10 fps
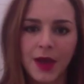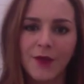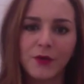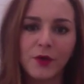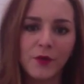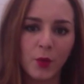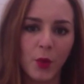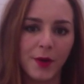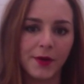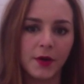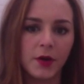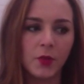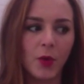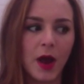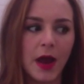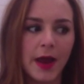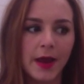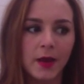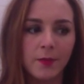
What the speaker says: Have you ever wondered why